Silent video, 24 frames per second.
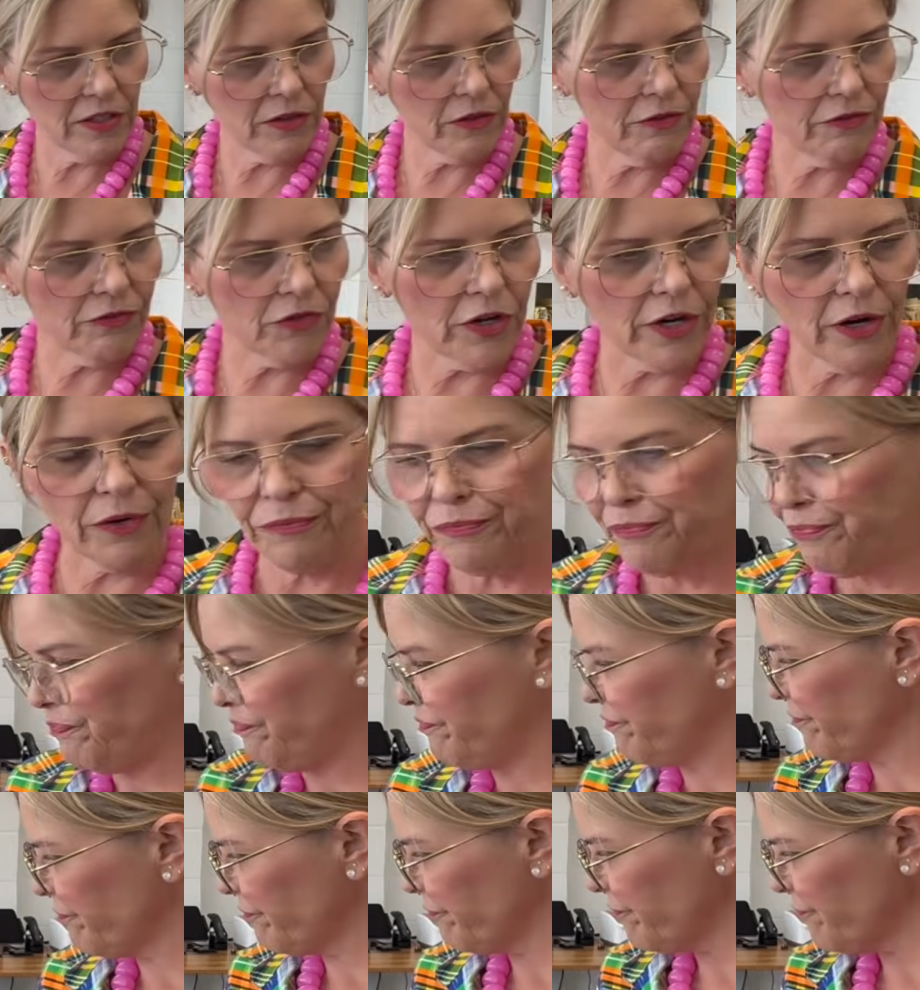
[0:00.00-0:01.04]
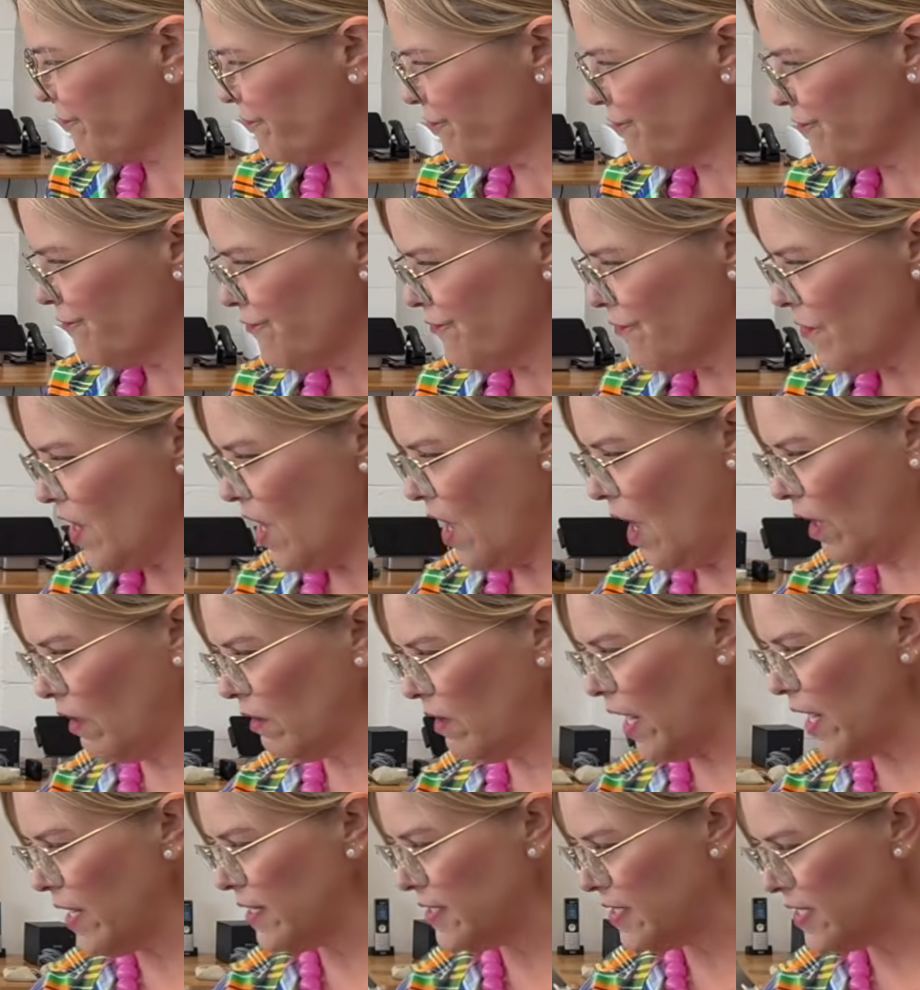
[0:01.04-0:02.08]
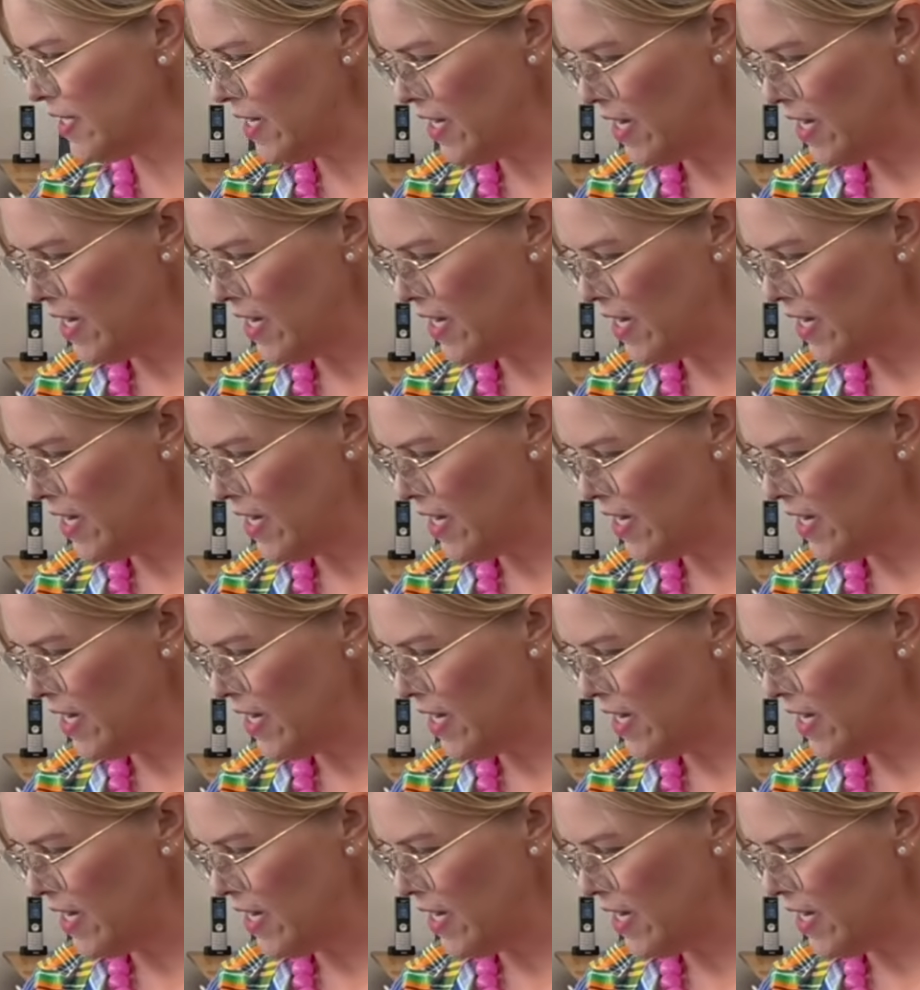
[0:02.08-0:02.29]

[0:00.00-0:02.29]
do it for you. All right.